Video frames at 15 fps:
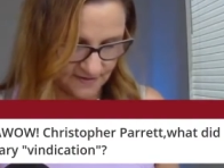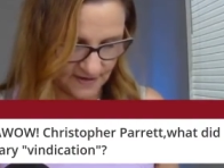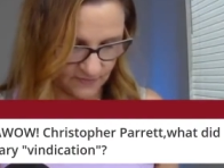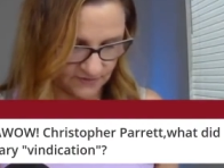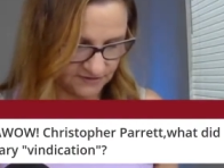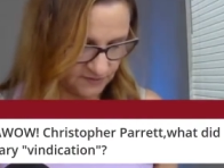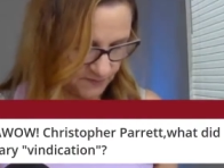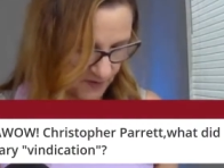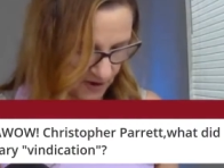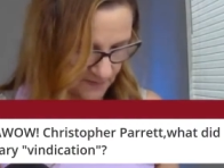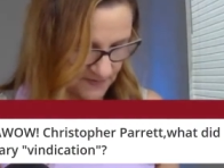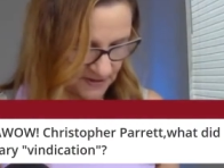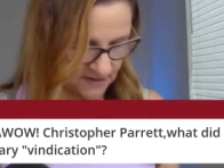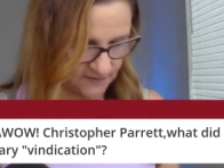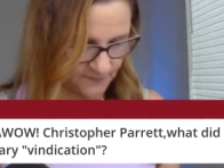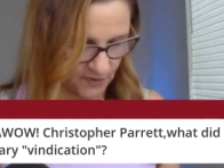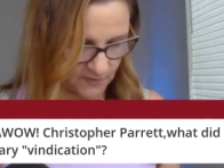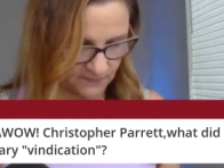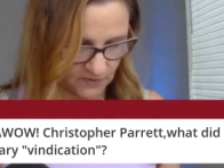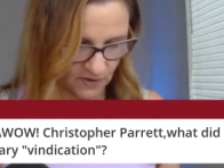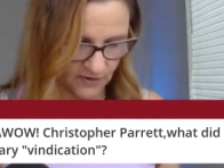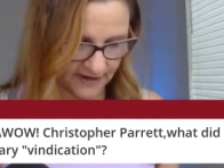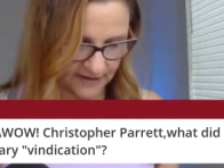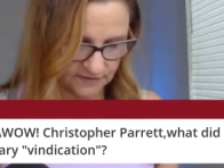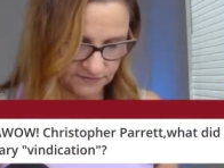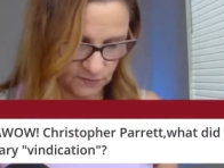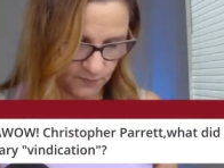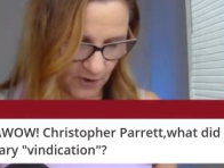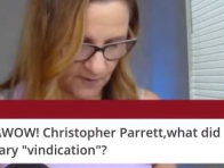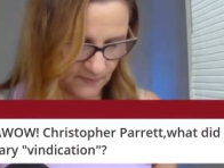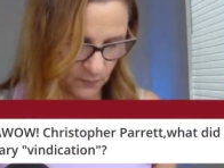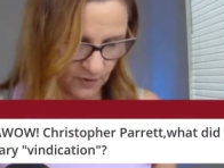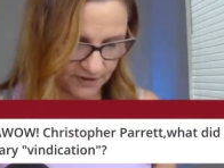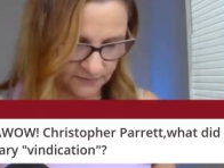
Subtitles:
They went to the apartment. Okay, so apartment